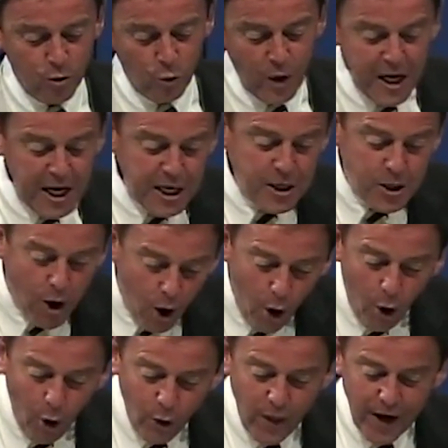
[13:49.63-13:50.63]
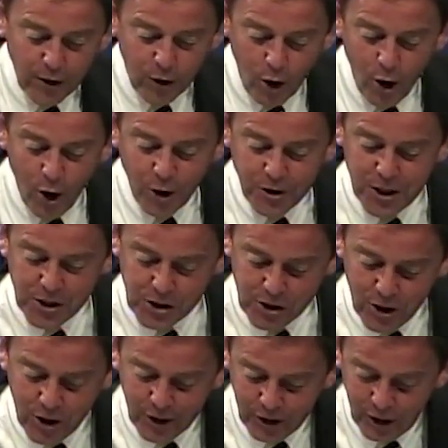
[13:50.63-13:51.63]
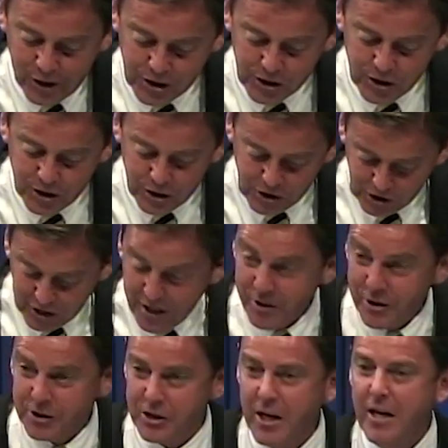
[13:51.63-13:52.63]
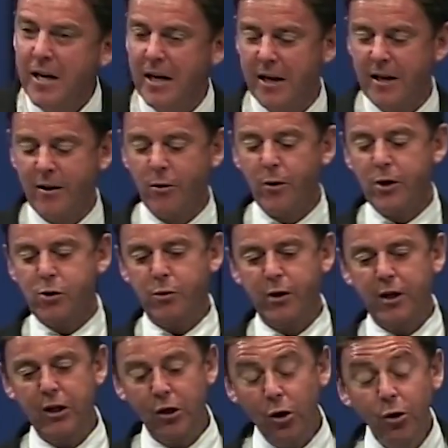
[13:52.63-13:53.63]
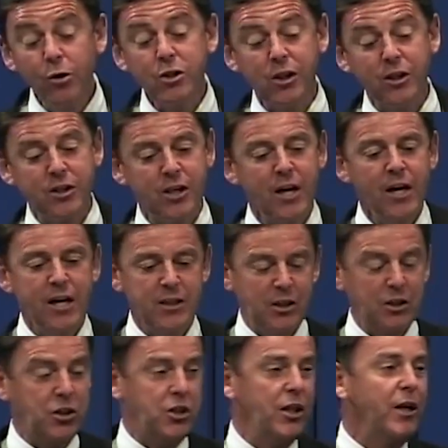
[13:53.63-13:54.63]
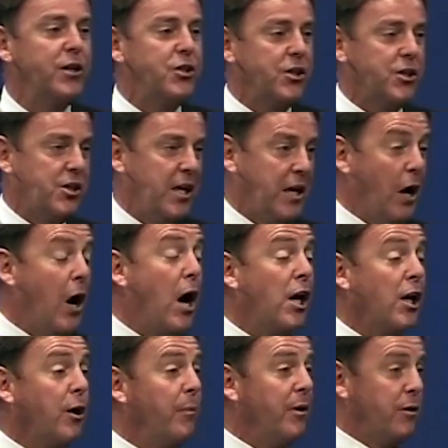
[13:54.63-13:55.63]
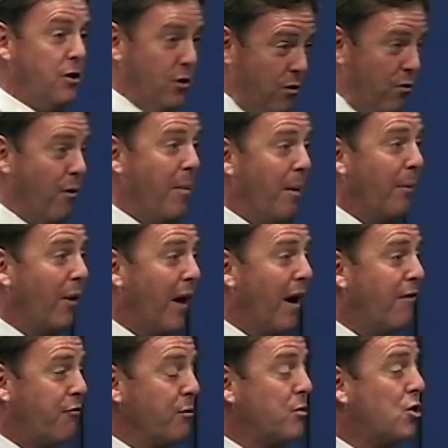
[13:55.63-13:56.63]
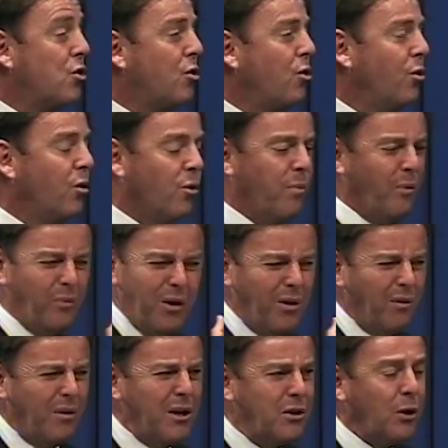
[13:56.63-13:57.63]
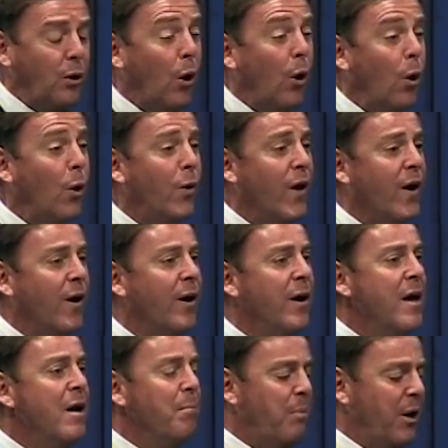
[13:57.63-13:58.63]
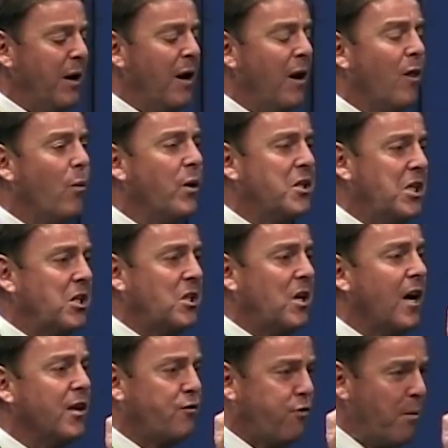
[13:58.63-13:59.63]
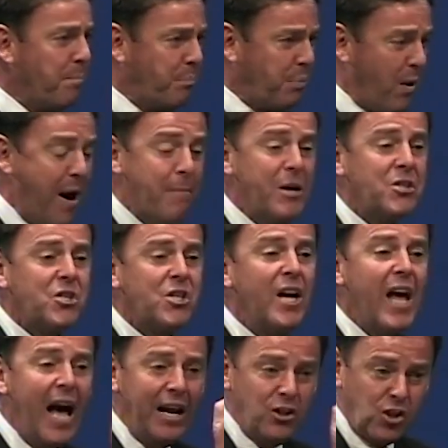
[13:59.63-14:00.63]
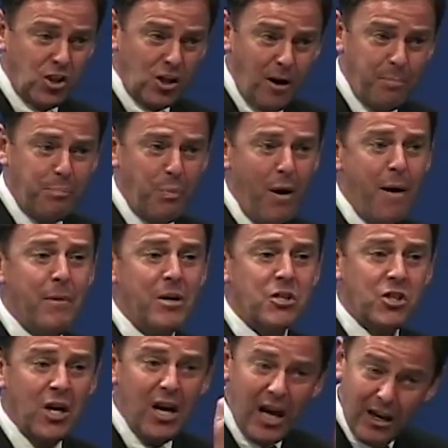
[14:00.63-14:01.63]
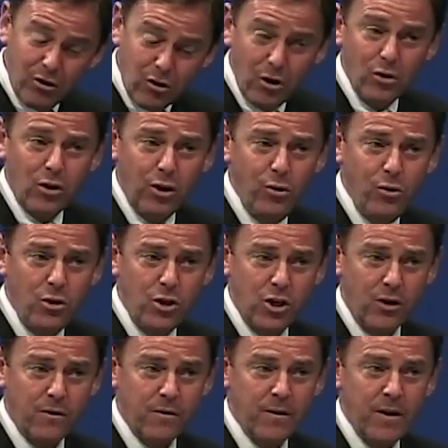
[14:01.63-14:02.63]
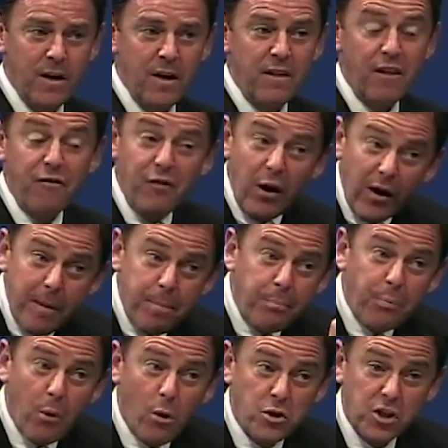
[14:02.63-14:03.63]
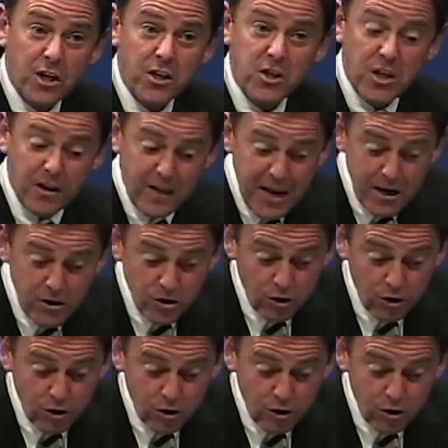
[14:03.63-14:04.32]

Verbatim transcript: we know that God does not listen to sinners. In other words, what he uses is a syllogistic argument. You remember that from school, but we don't need to go there. But in other words, he starts from premise and sub-premise and conclusion, the very process that they had